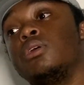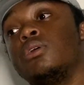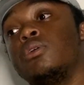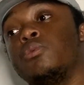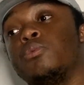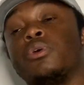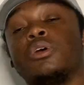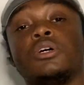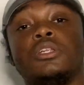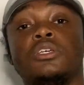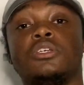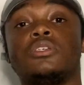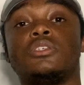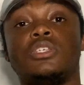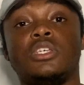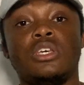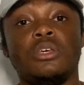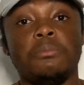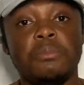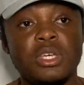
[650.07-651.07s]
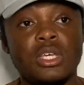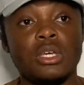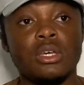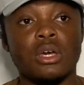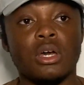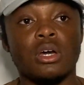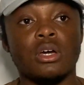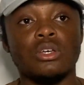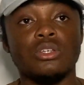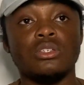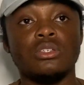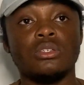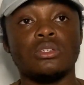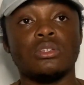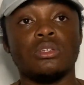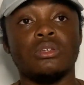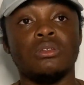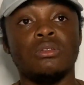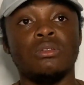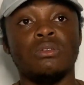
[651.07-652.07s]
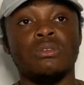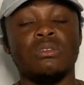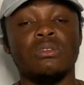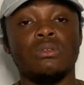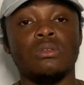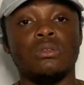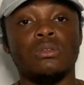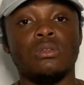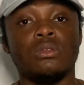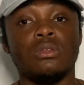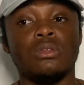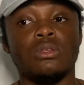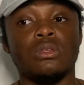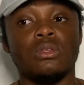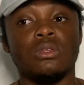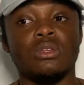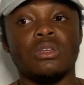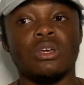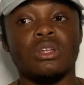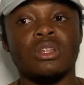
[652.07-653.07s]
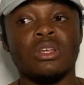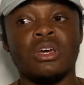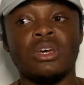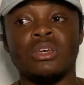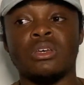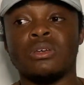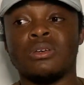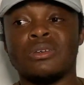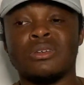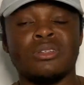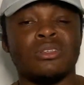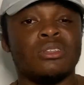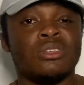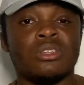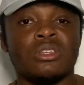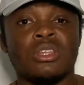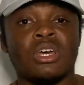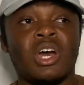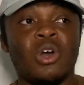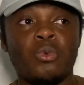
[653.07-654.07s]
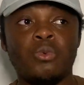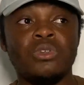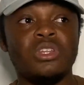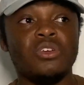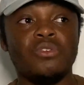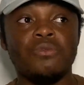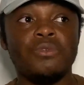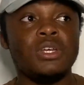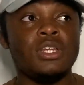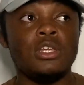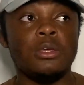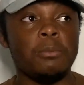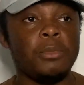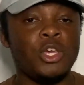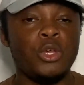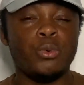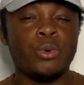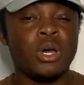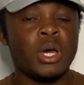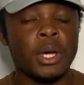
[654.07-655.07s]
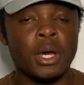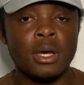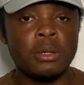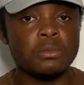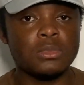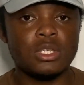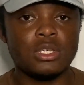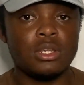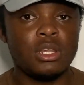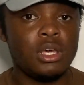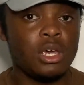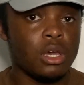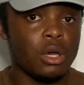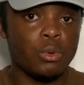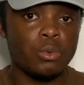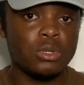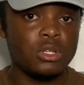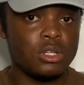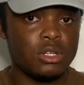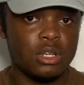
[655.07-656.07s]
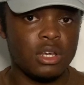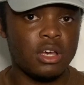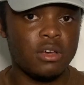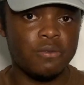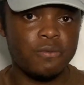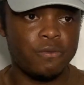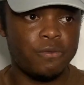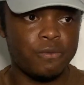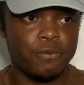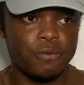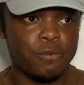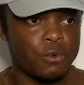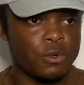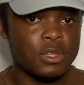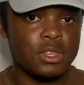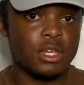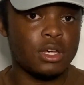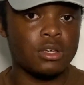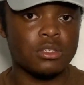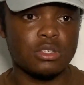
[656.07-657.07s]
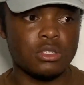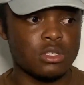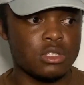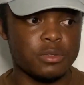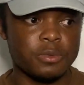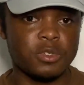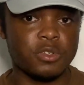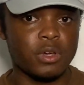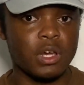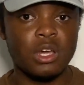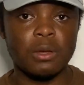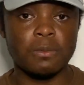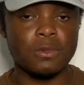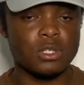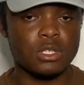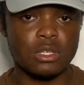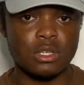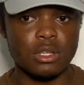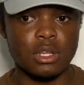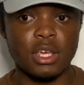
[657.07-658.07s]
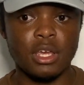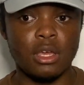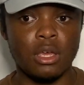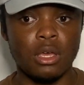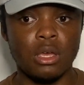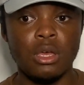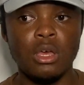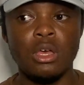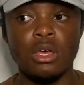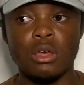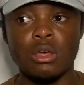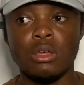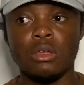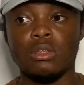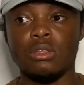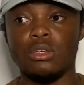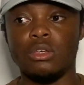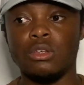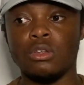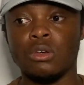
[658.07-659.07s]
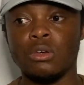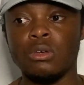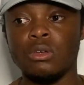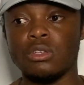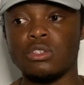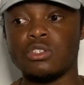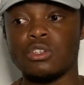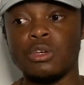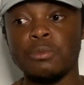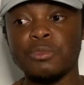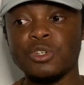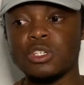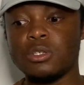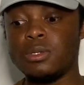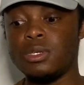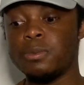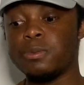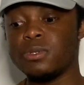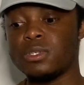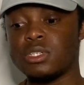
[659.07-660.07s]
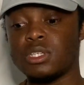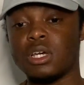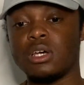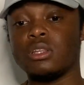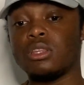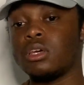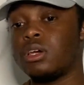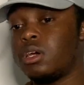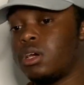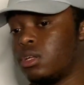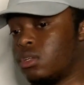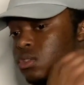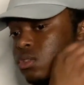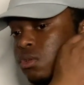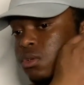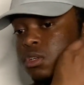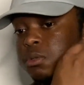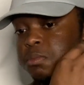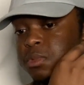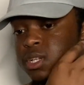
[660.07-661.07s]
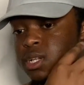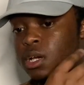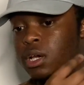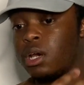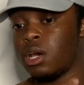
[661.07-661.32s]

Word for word: were gonna see me as like I wouldn't really be where I am today. I wouldn't have 4,000 subscribers today. You know, so much people sat there and told me like